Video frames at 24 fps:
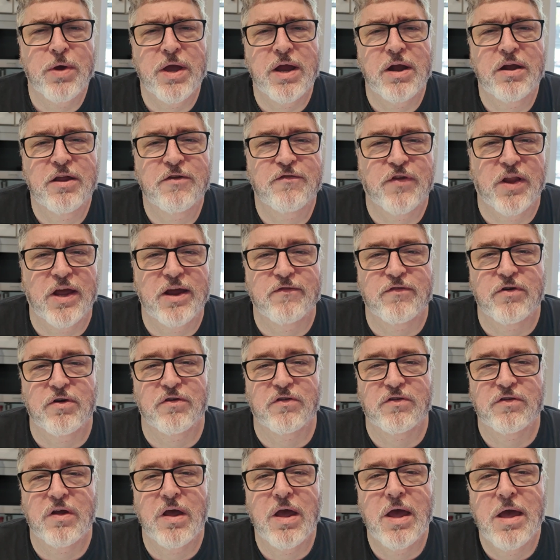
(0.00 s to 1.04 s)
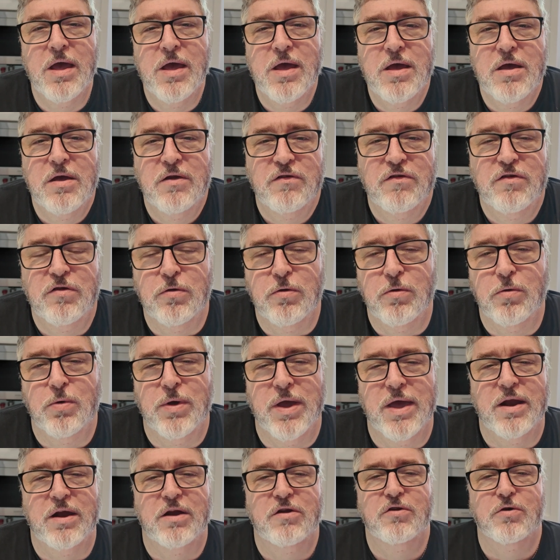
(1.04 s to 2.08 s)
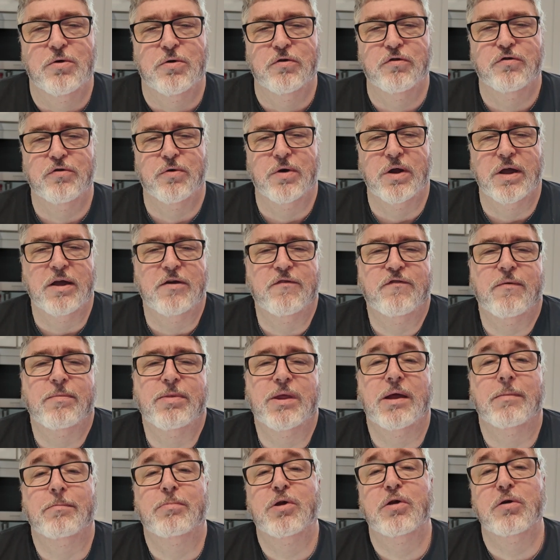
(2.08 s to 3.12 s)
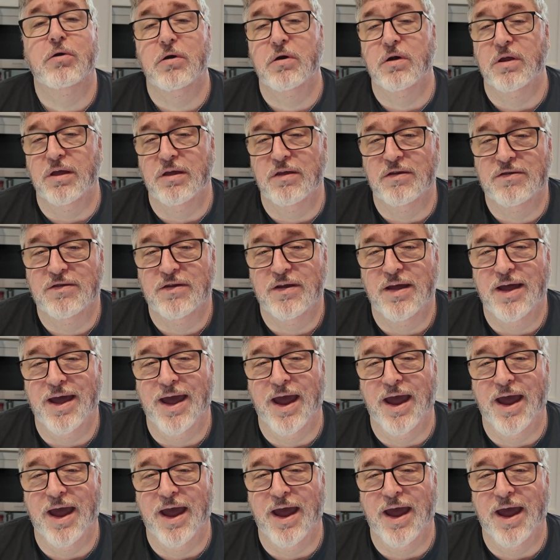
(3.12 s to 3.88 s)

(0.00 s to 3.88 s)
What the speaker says: any flavors to get in your drink from the impurities.